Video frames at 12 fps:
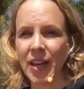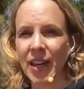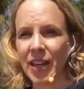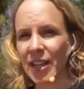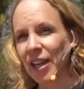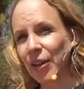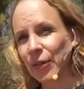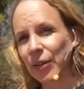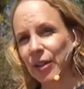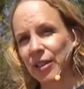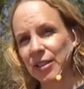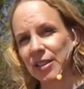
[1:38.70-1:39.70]
In other
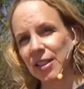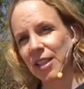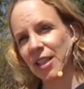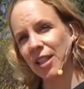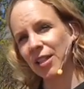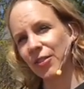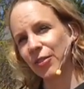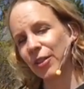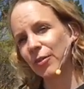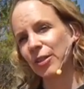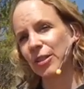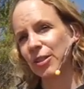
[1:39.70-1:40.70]
words, if
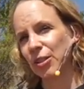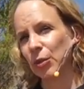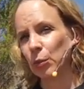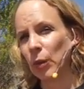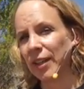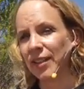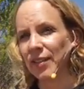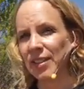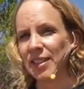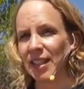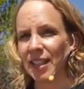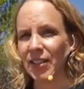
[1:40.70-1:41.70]
we were to do one of the
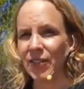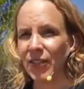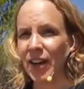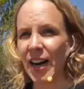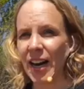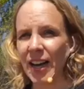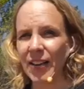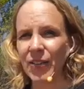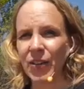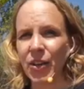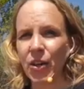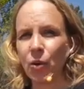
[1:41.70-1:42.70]
daily five,
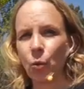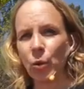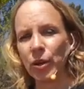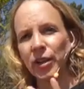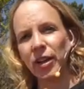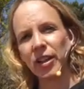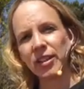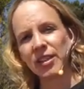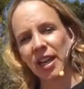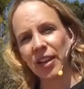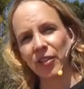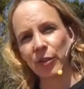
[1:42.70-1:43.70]
would our
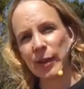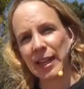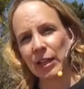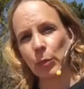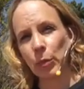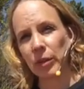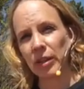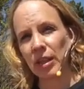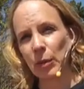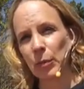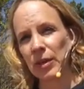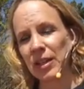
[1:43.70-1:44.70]
diaphragmatic
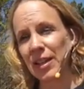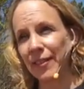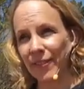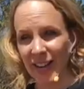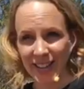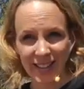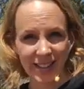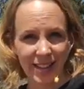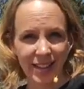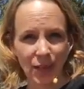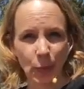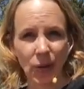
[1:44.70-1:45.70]
breathing be affected
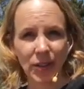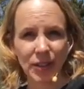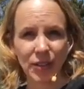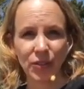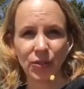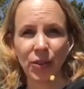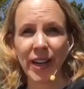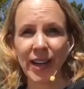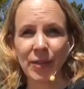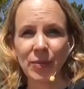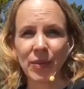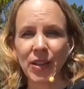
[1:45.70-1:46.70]
in a positive
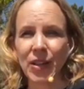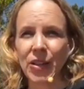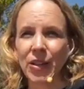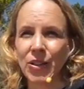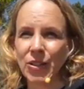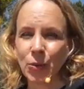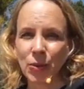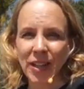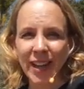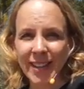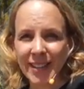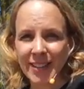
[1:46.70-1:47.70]
way? So what
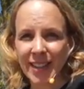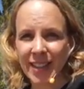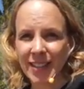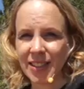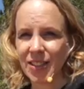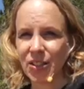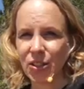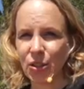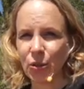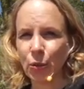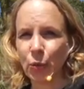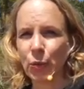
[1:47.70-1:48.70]
I decided to
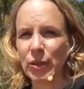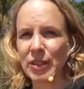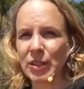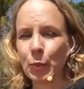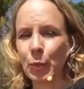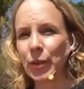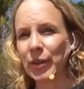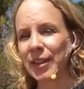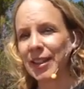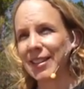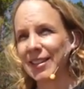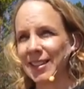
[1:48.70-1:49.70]
do was put
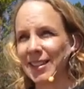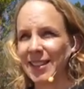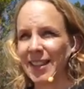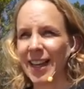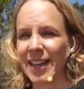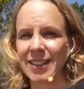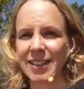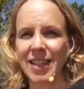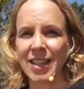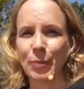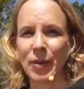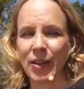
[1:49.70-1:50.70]
it to the test
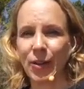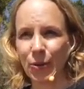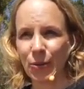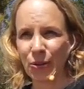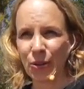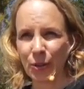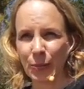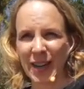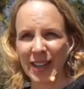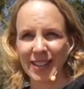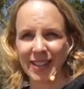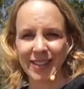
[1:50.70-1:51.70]
in my own yoga
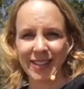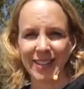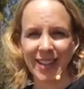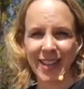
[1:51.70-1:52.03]
practice.